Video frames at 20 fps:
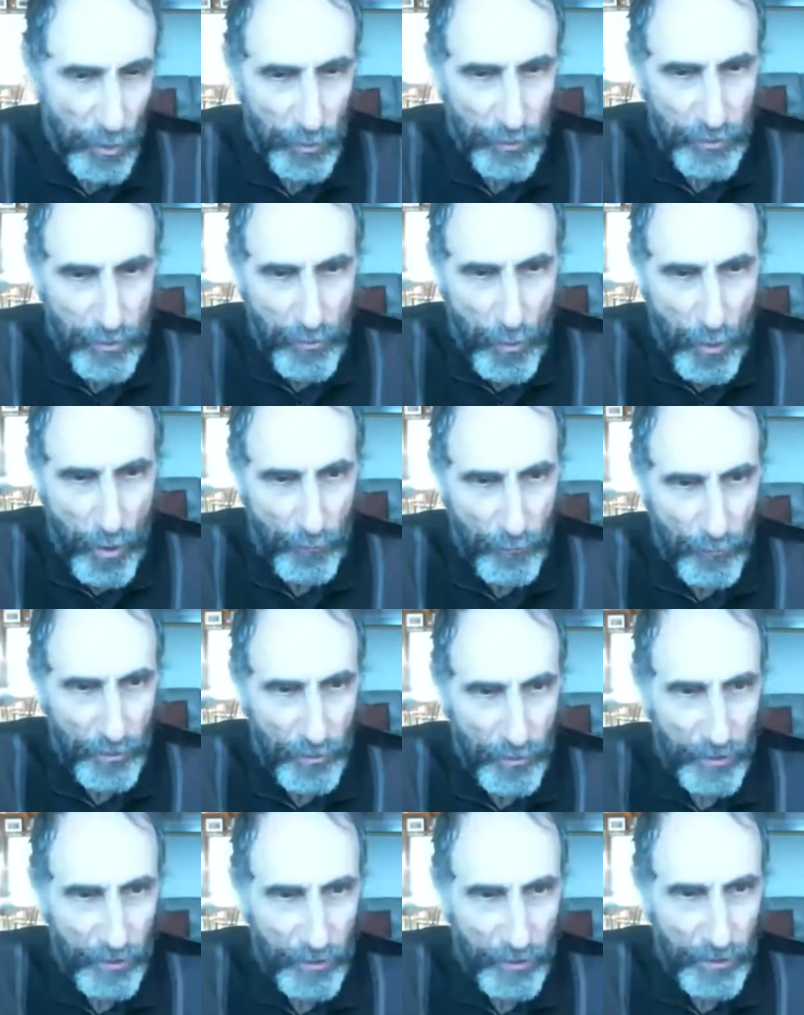And so you're
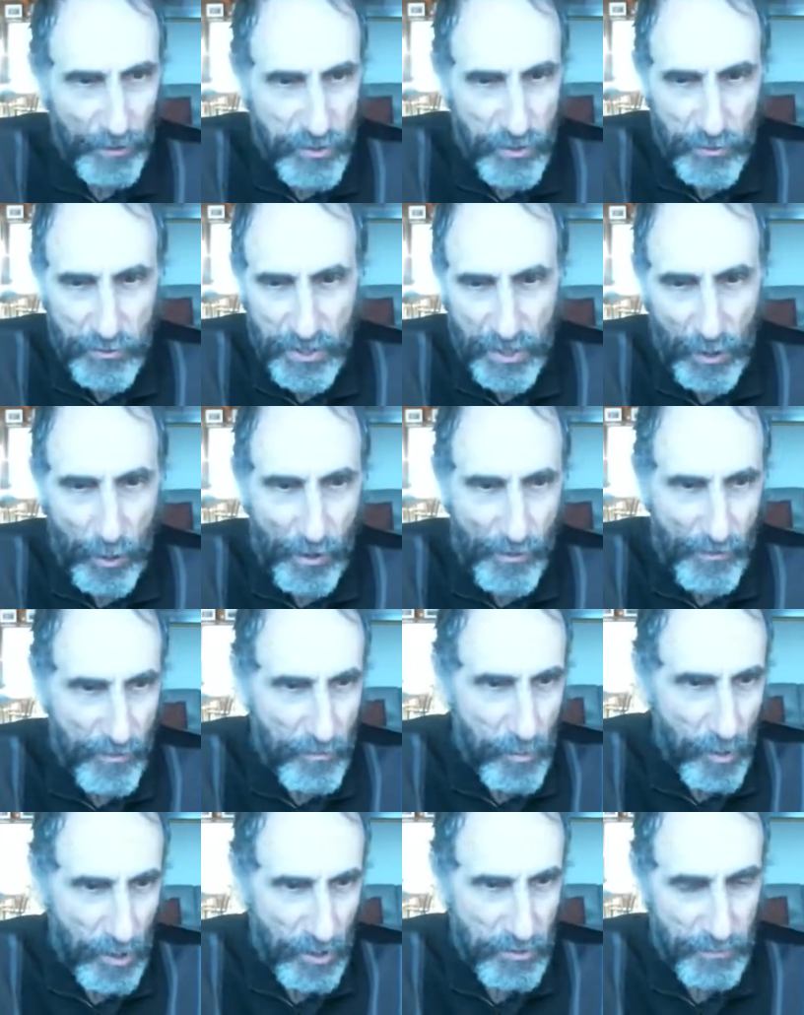not really
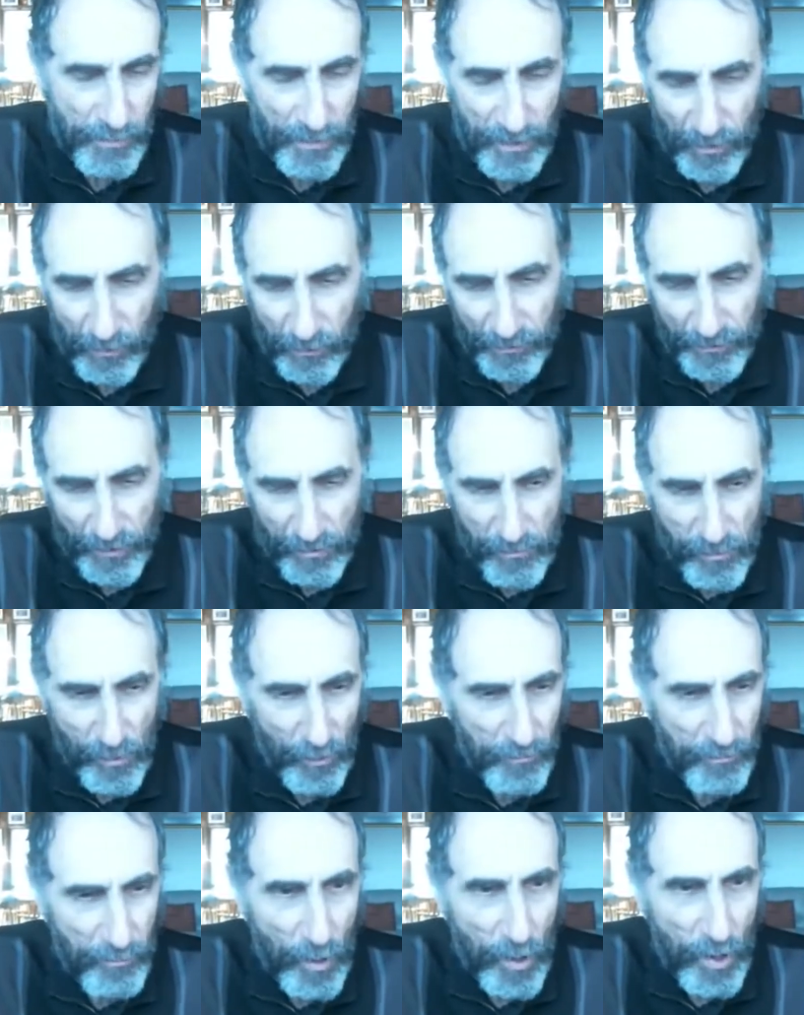choosing either box B
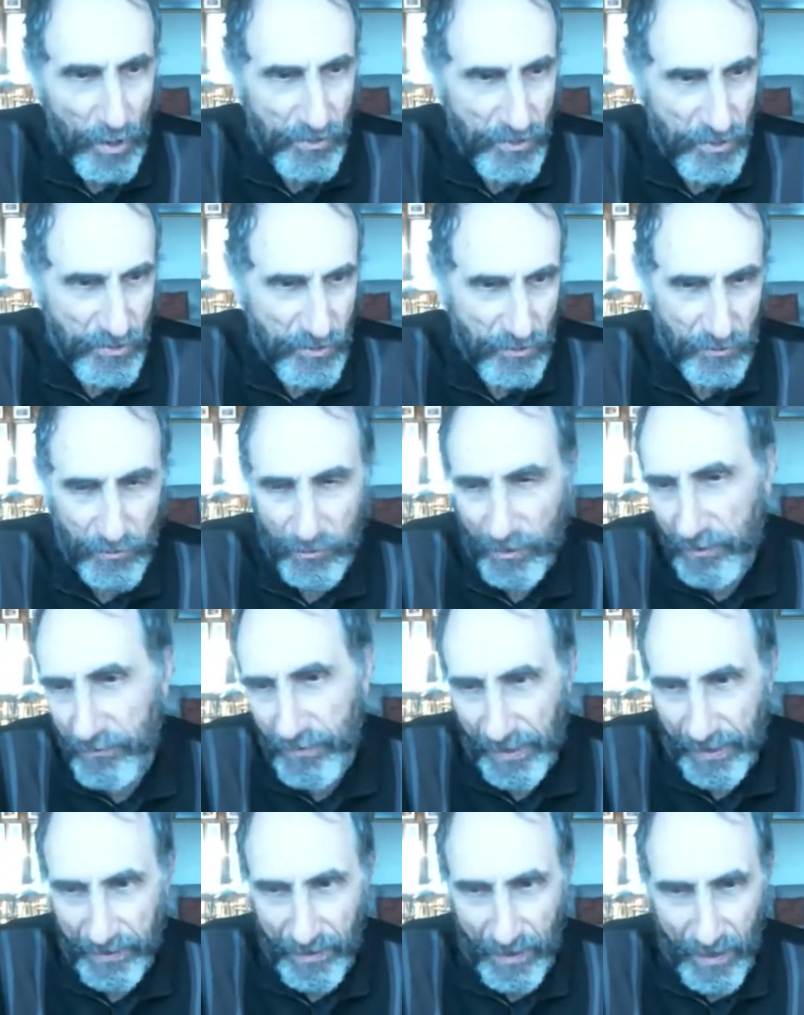only or both
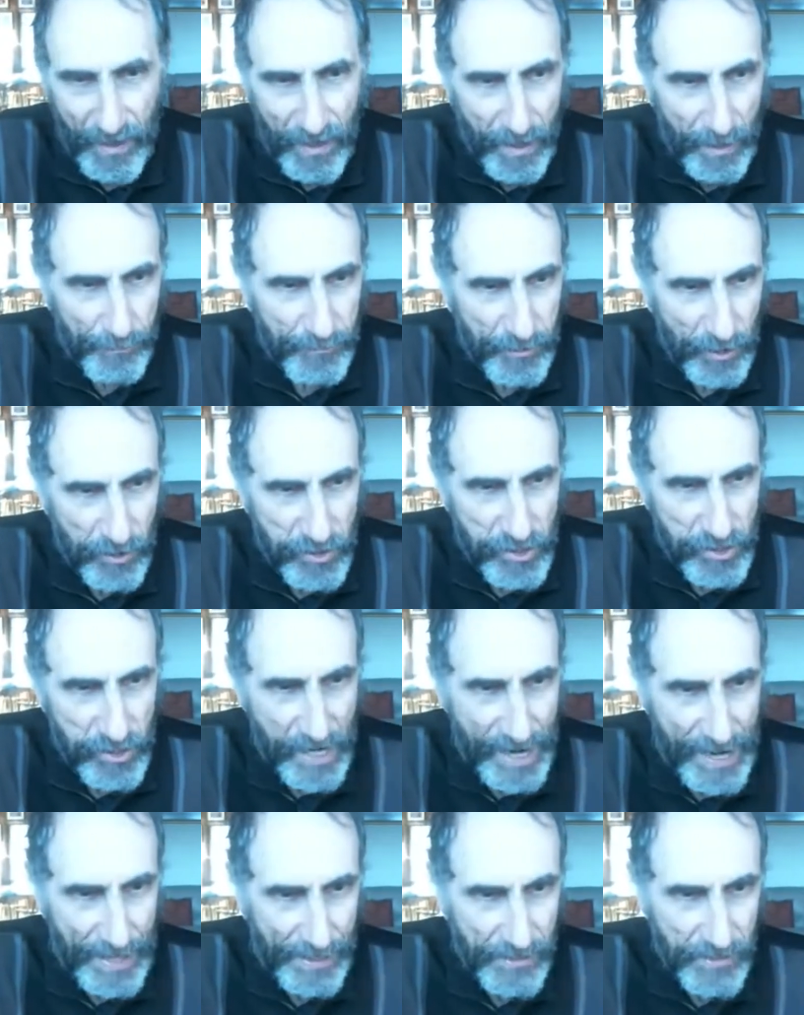boxes. You're leaving it
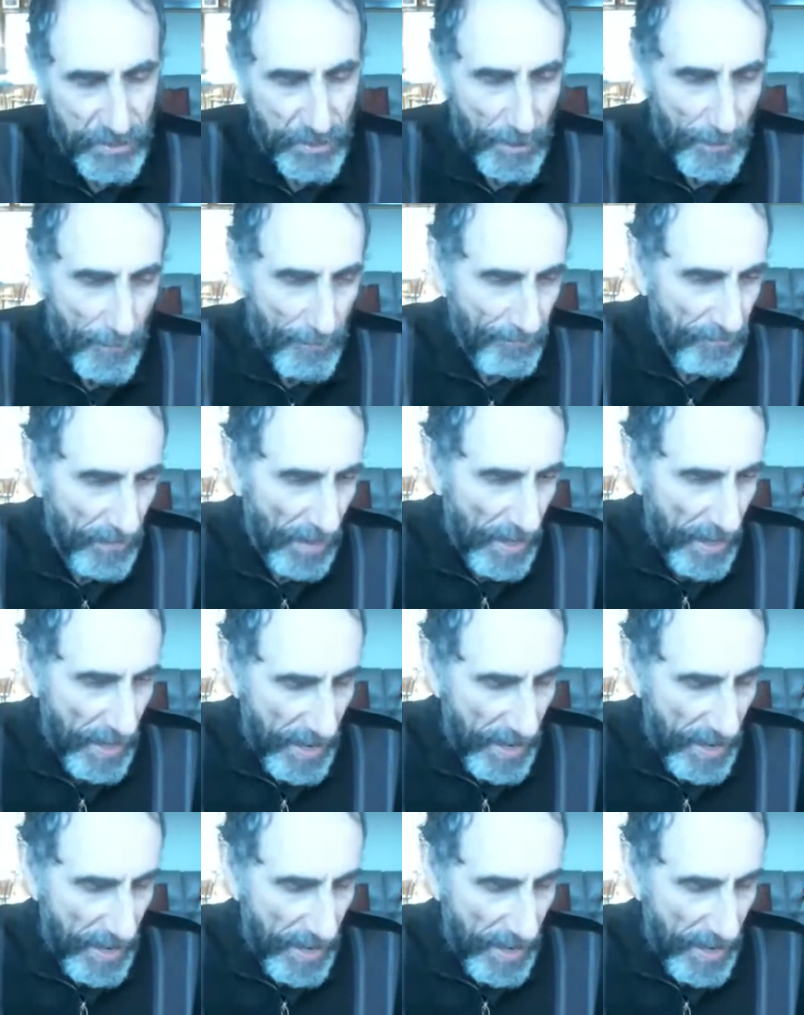up to chance.